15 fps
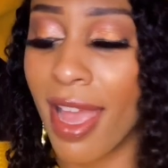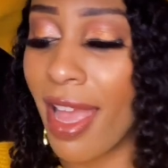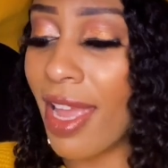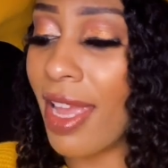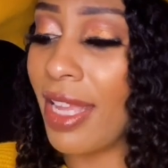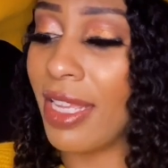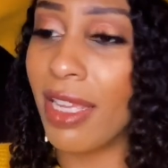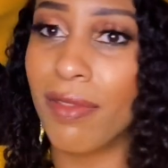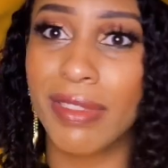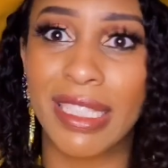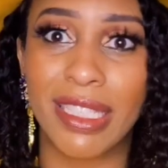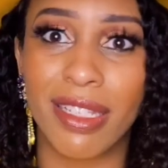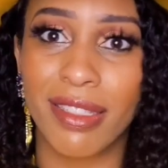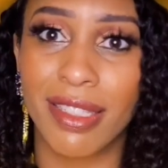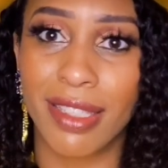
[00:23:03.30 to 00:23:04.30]
And it was
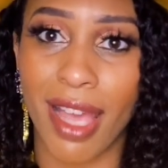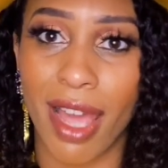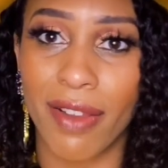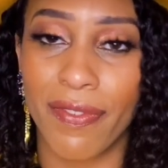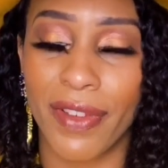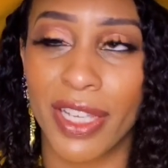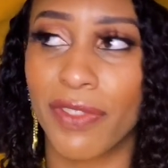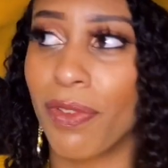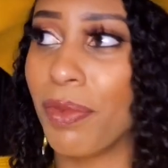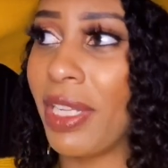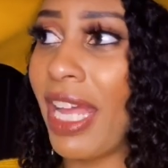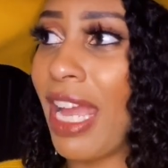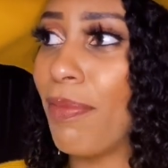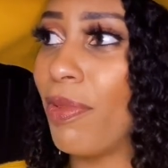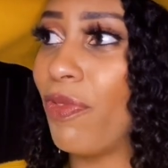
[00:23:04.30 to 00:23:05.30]
still side effects from the
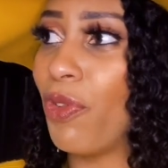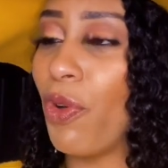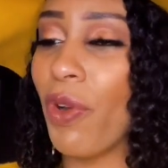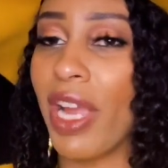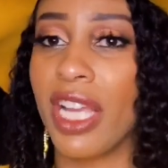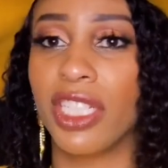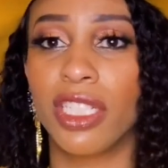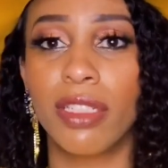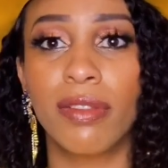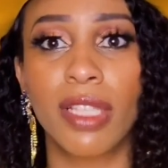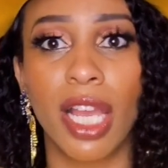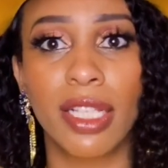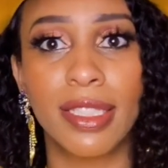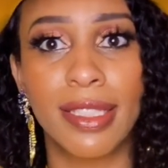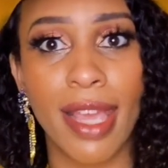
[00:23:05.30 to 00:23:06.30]
night before. And she was
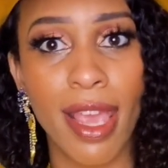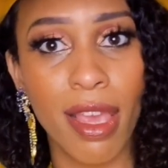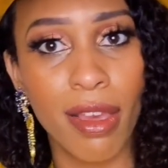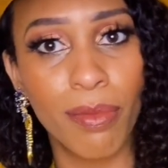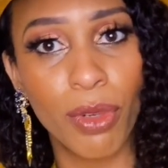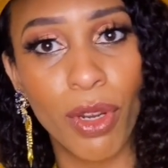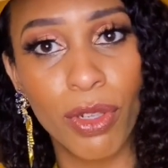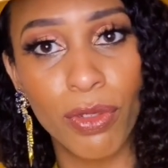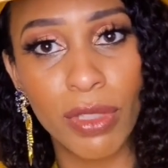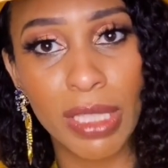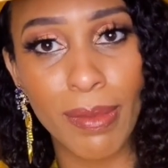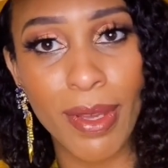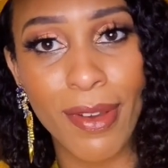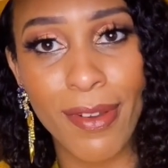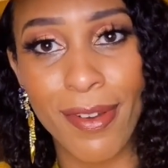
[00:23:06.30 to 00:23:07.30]
like, damn, girl, you
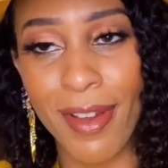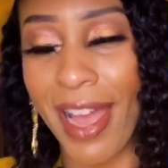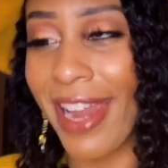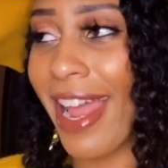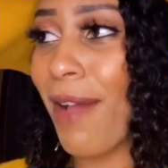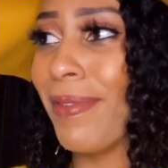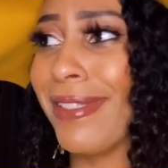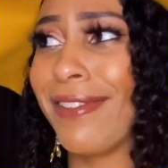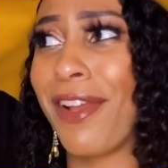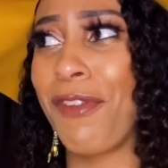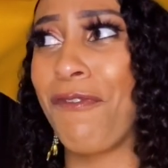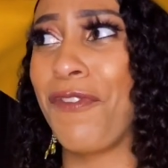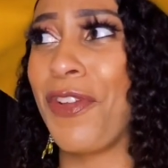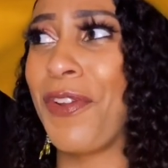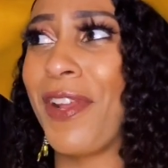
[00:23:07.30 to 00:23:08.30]
smell good. And I was trying to
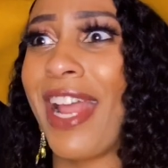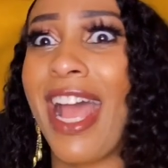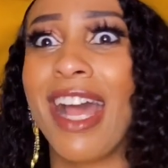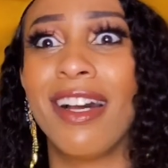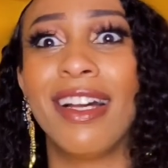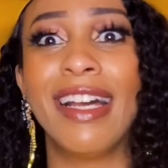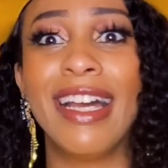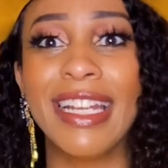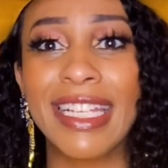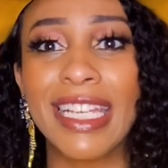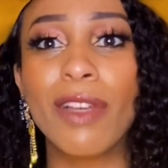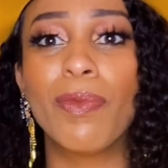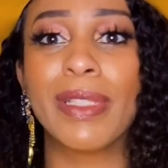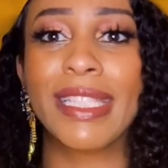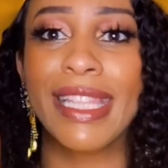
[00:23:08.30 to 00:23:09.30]
figure it out, honey.
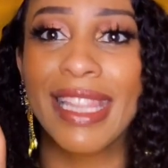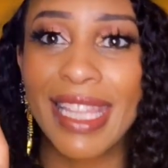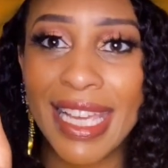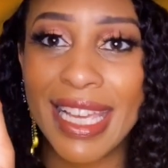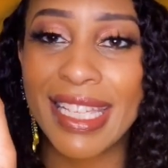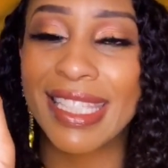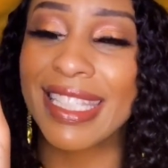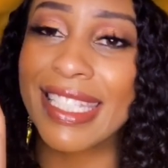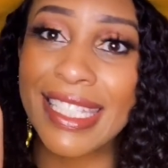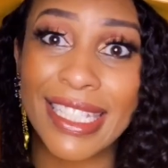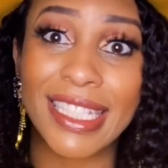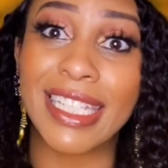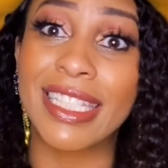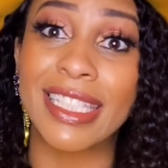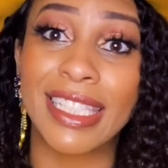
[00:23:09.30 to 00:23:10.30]
It was this. This
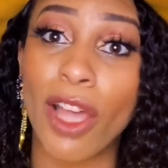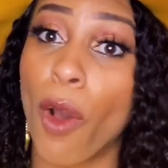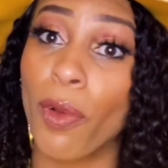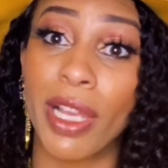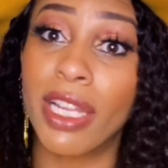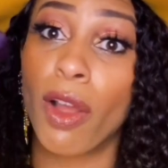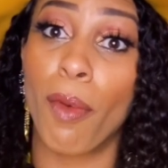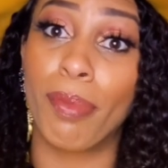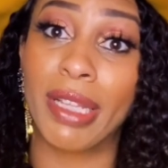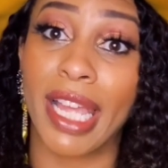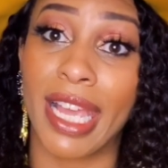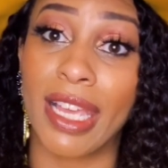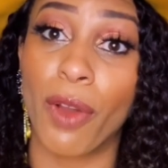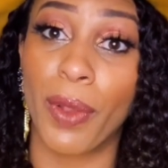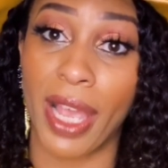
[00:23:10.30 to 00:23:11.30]
is don't it don't
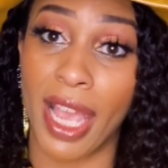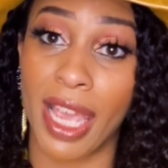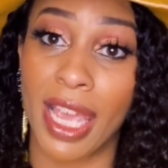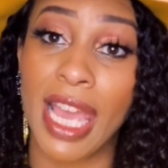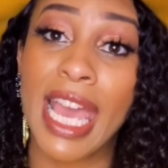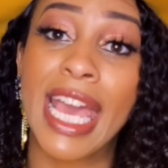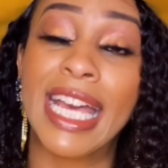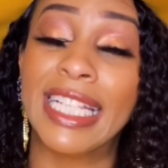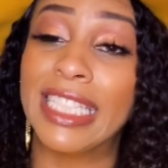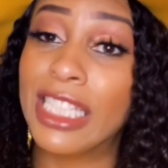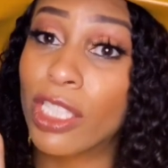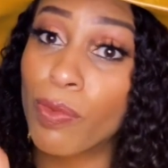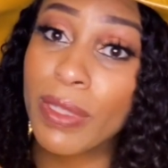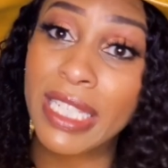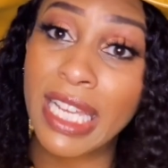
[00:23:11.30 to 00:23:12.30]
play, okay? This
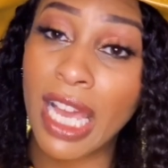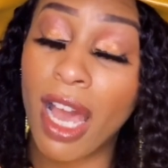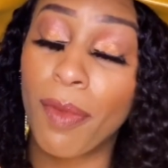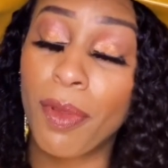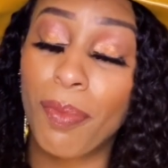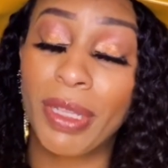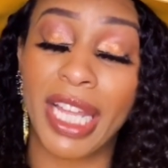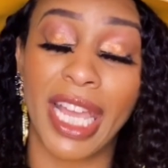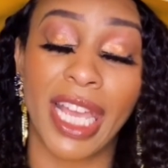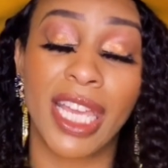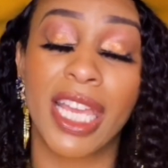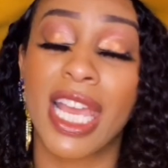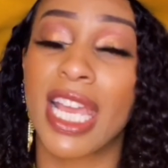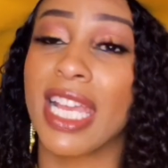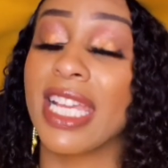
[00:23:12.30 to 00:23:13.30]
one didn't come to play.
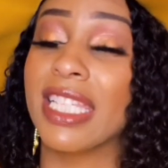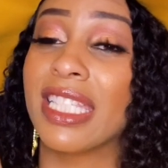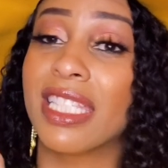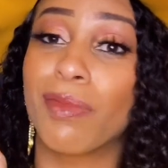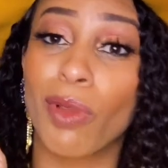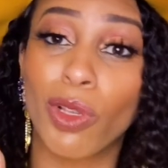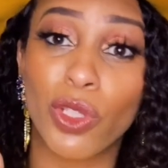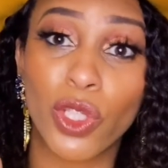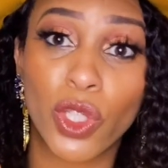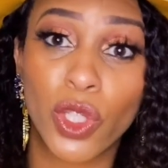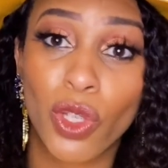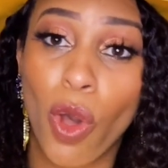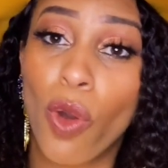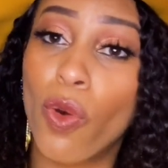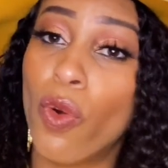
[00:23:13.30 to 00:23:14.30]
It smells
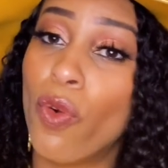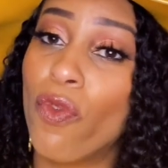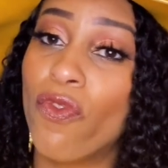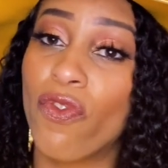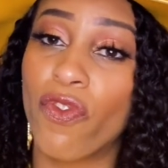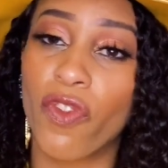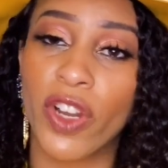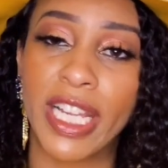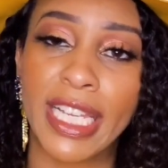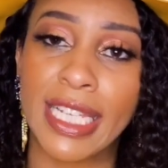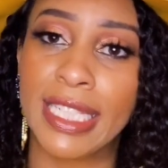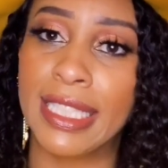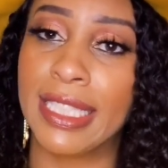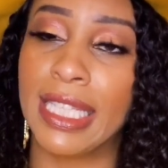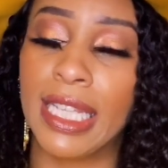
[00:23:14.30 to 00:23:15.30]
so
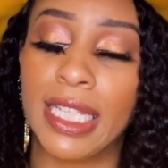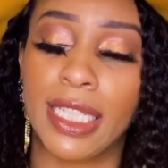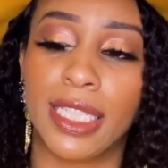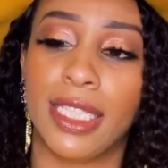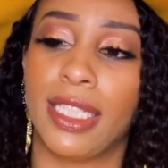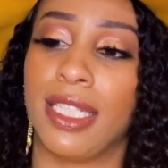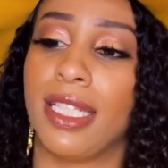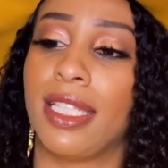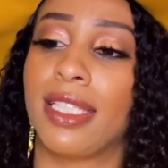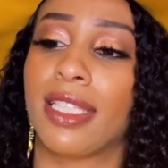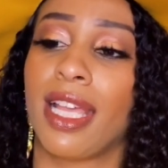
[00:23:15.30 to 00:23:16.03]
freaking delicious.